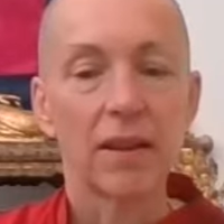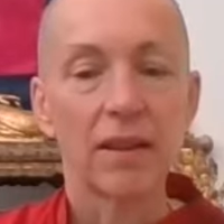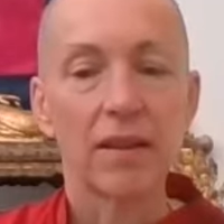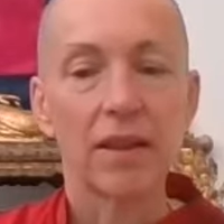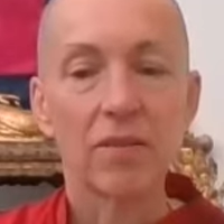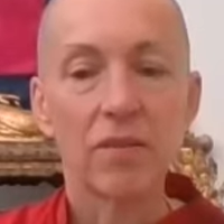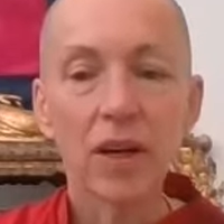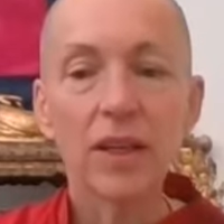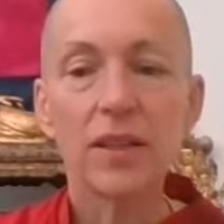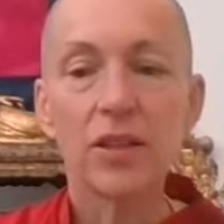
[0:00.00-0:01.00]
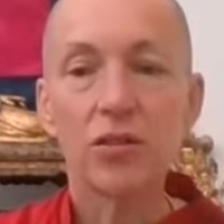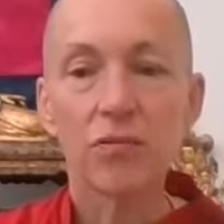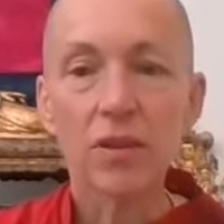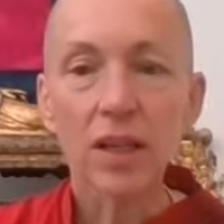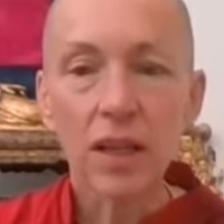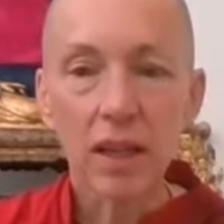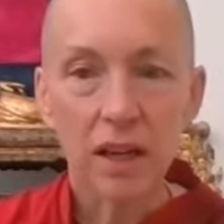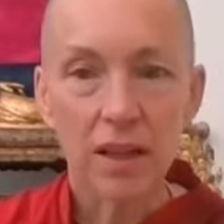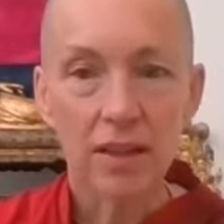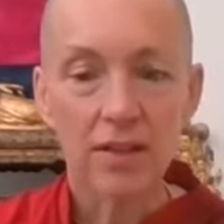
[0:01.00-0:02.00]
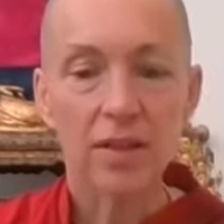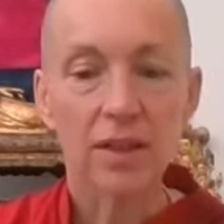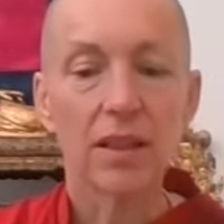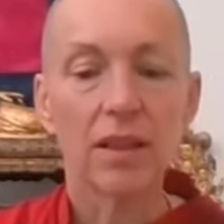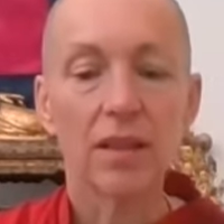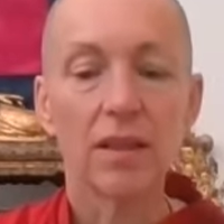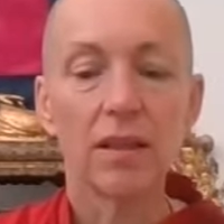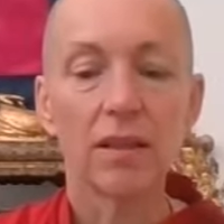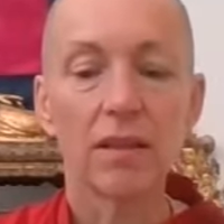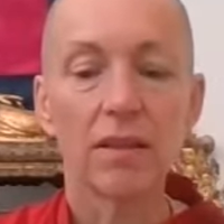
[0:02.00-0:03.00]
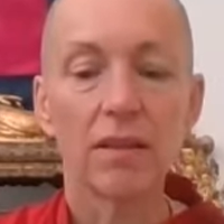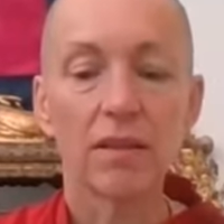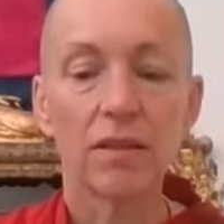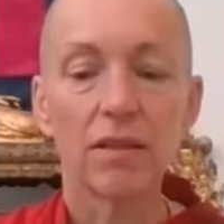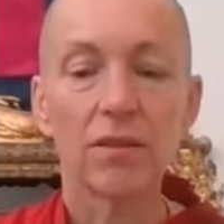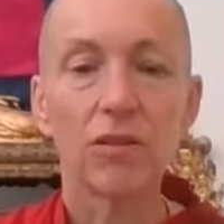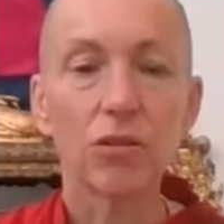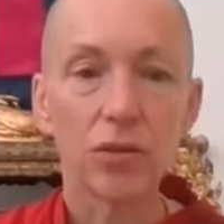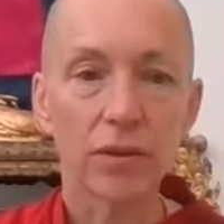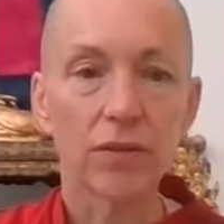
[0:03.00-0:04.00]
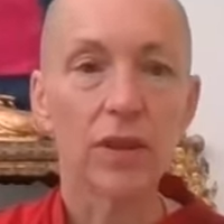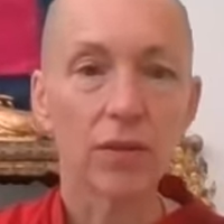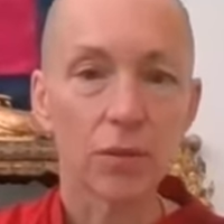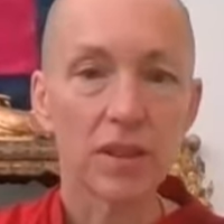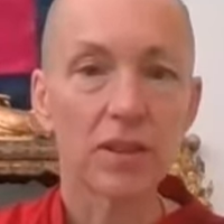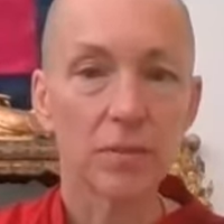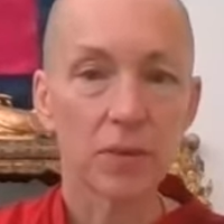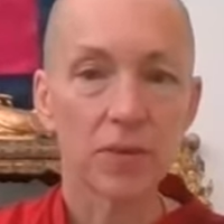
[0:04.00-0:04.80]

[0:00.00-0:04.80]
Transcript: And then finally to realize the truth of it, the wisdom.